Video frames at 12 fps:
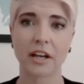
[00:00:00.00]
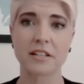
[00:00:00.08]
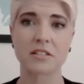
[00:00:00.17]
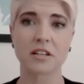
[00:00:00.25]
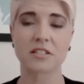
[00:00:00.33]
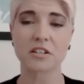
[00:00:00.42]

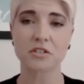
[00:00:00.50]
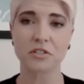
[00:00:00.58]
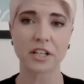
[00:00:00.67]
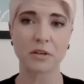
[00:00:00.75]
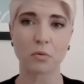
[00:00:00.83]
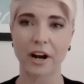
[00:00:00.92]
It's
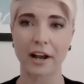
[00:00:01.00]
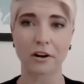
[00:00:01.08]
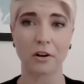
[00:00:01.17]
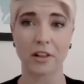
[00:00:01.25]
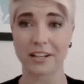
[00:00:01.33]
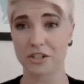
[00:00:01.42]
essentially what I
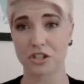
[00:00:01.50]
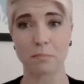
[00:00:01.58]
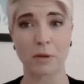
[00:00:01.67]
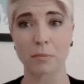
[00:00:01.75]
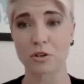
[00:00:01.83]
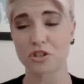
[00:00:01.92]
call like a
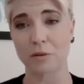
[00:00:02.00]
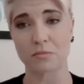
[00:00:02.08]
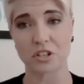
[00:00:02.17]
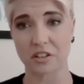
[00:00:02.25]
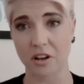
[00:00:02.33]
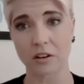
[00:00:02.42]
gym
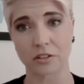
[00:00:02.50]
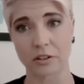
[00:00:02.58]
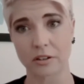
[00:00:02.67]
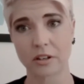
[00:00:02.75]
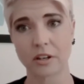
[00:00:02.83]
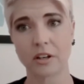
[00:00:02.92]
membership to the
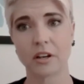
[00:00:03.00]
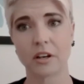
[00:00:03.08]
doctor.